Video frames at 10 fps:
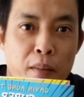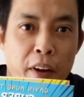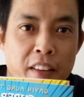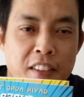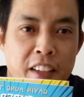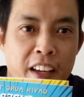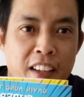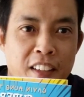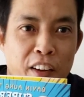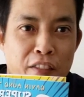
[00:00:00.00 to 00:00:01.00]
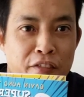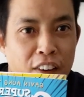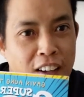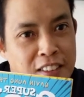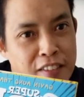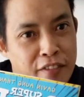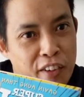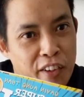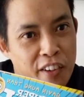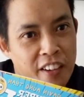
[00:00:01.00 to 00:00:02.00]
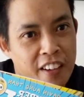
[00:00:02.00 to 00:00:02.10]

the day go faster for you.